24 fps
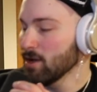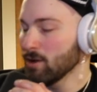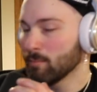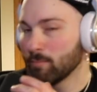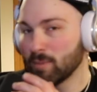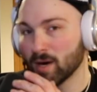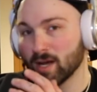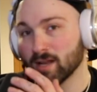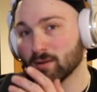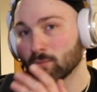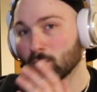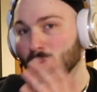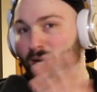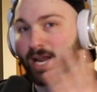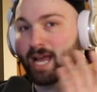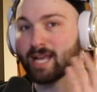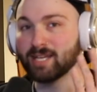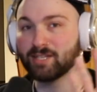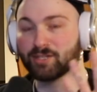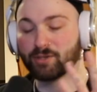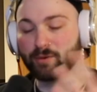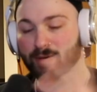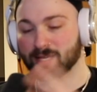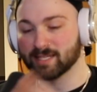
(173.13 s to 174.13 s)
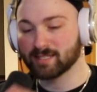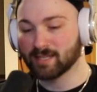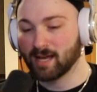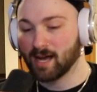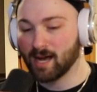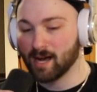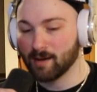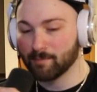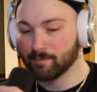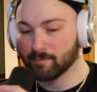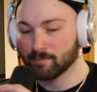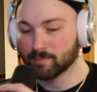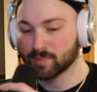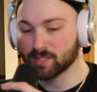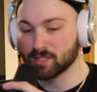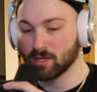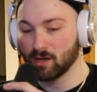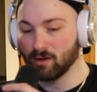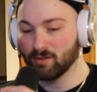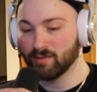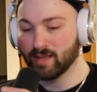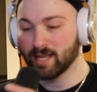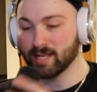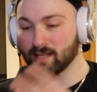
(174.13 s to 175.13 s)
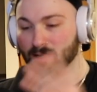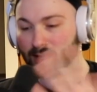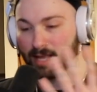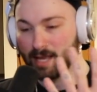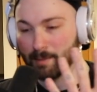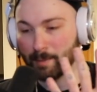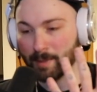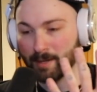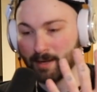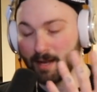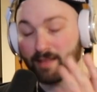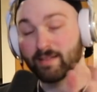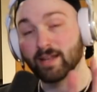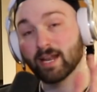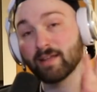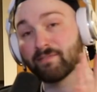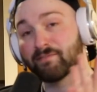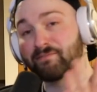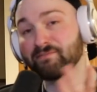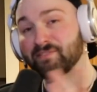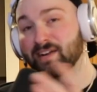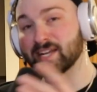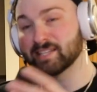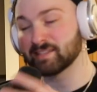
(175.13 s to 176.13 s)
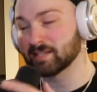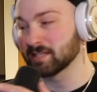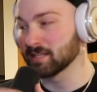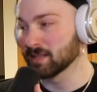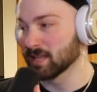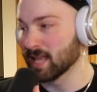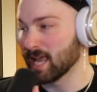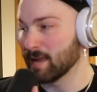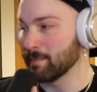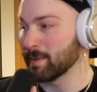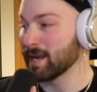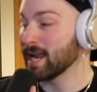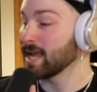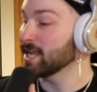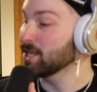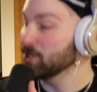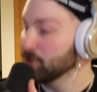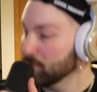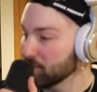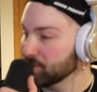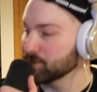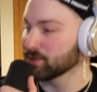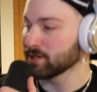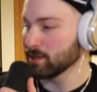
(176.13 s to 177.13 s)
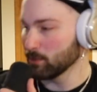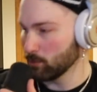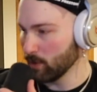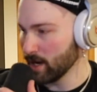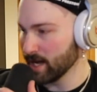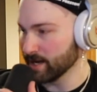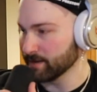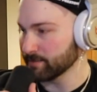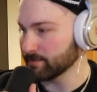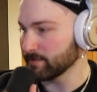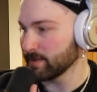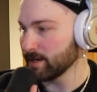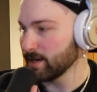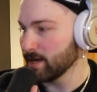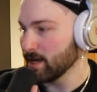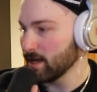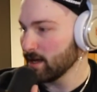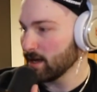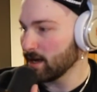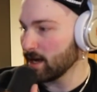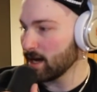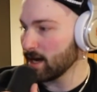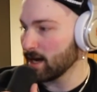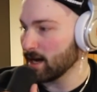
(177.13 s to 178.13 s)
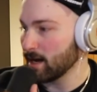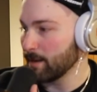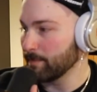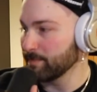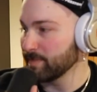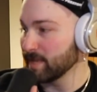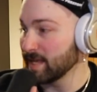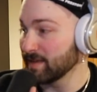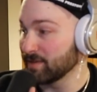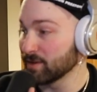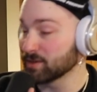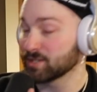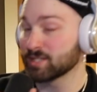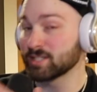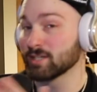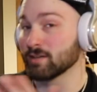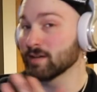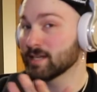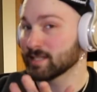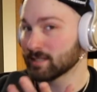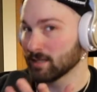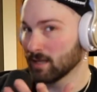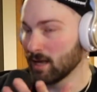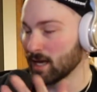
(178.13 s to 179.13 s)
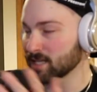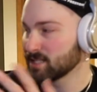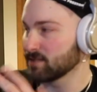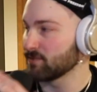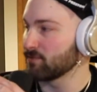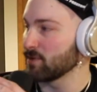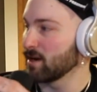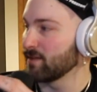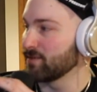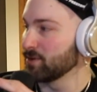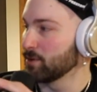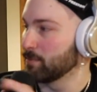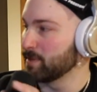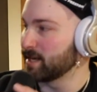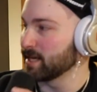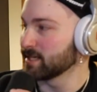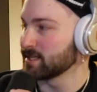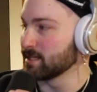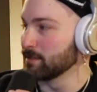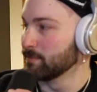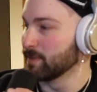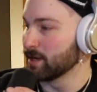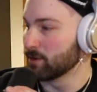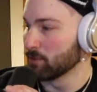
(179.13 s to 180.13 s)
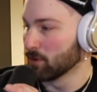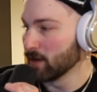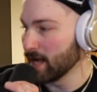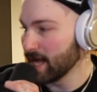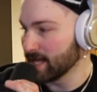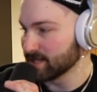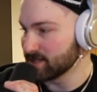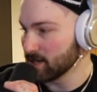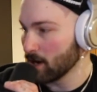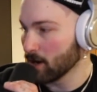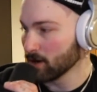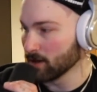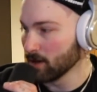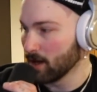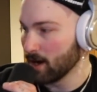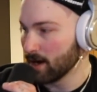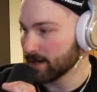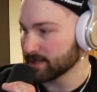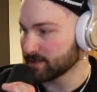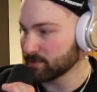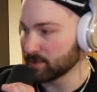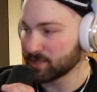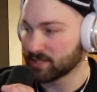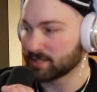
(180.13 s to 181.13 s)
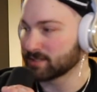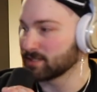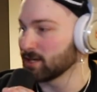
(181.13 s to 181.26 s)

But what I do is, so they claim it, and then I fight the claim, and I usually win. There still is a loss of revenue because of the mid-roll ads are lost, which is